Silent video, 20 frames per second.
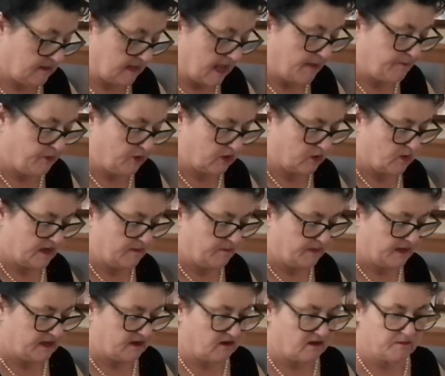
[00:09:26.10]
I put quite a
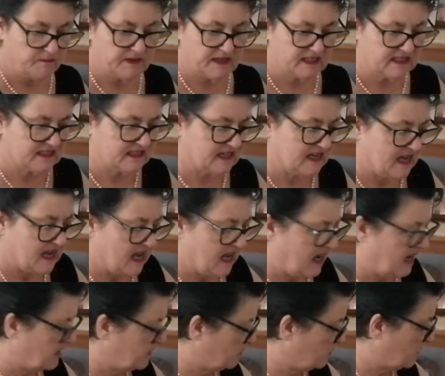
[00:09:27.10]
bit on because
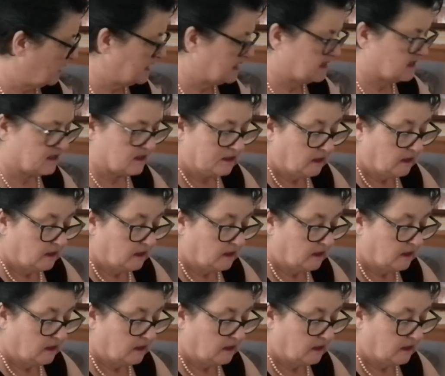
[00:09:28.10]
otherwise